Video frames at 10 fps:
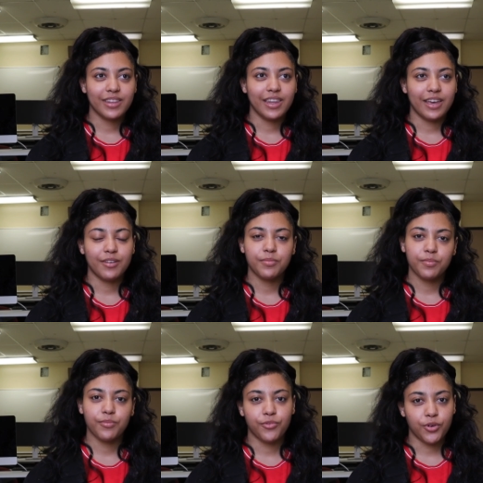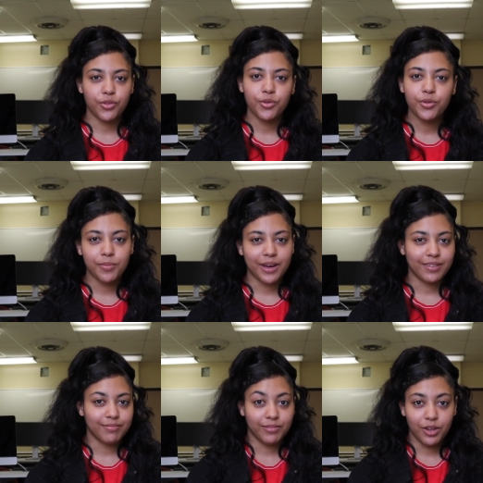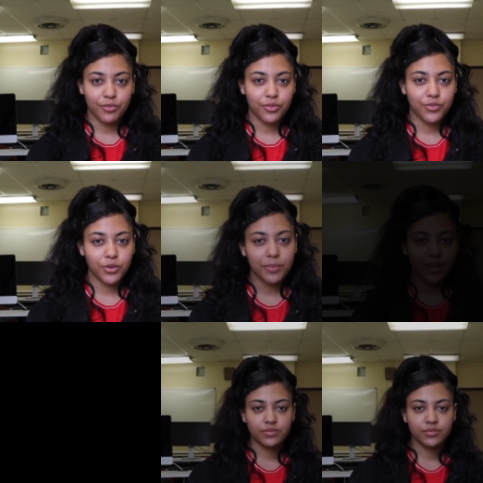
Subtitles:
like furthered my love for filmmaking.